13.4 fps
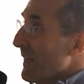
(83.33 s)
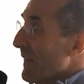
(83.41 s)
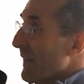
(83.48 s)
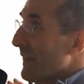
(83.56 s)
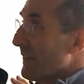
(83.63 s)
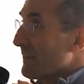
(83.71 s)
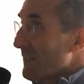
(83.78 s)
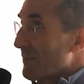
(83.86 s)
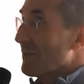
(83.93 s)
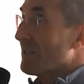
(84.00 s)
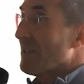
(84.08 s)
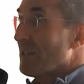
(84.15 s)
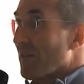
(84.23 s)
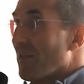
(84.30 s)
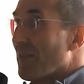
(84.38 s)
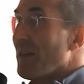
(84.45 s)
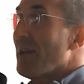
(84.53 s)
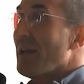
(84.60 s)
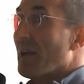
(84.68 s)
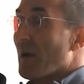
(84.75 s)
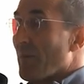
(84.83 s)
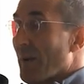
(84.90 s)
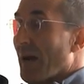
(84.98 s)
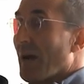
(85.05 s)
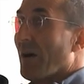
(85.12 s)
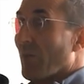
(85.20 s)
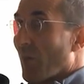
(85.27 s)
interesting to think
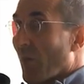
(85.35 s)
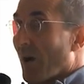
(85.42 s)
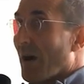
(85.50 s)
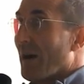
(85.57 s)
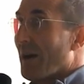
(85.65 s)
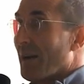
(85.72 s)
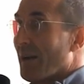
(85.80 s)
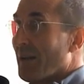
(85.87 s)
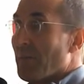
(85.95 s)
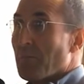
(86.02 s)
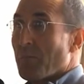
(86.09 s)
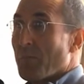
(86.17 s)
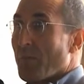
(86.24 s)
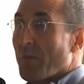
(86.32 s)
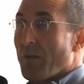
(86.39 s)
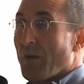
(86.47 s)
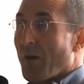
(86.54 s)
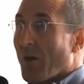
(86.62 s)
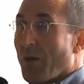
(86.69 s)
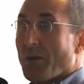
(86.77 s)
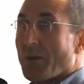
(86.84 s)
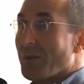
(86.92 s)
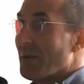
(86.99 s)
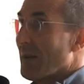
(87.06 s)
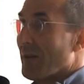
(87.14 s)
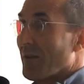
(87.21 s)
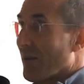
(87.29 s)
about why art
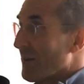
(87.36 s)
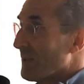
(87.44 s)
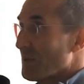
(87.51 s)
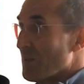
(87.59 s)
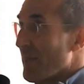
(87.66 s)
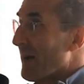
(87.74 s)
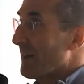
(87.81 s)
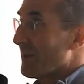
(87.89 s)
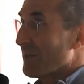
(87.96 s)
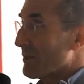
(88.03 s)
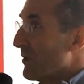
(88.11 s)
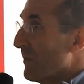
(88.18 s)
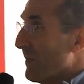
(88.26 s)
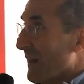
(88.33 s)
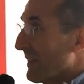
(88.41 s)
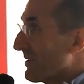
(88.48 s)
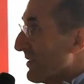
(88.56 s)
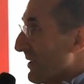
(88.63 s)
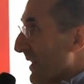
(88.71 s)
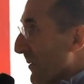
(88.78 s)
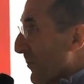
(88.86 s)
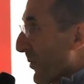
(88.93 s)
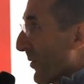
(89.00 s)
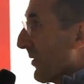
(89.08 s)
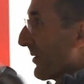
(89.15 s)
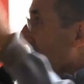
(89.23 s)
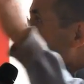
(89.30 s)
and artists matter so much to that
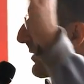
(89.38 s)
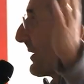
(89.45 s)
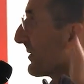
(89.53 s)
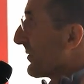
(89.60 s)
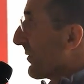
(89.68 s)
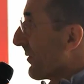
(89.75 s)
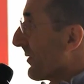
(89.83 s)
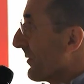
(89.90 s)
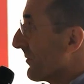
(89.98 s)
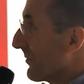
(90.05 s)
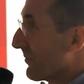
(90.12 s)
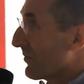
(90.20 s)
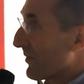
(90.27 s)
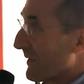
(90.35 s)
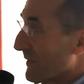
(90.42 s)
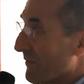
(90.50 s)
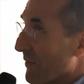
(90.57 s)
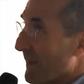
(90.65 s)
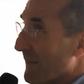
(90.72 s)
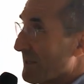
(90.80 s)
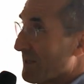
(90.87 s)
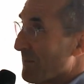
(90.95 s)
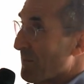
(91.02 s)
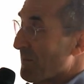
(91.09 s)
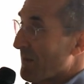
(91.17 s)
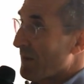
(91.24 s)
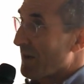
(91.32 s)
broader historical transformation.
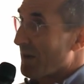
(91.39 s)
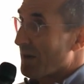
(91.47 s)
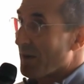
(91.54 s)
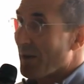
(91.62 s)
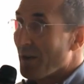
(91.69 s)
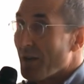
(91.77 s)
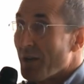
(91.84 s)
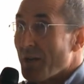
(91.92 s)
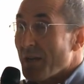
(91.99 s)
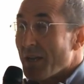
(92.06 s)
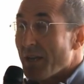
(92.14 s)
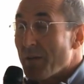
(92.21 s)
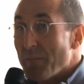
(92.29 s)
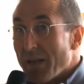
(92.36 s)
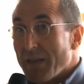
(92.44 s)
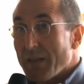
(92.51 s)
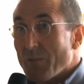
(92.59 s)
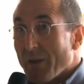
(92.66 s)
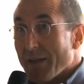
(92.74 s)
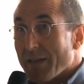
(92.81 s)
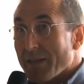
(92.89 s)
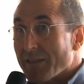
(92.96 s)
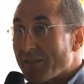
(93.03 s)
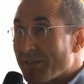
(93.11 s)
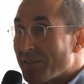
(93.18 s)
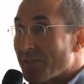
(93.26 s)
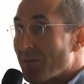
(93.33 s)
In many
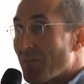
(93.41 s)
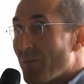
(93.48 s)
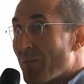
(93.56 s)
ways,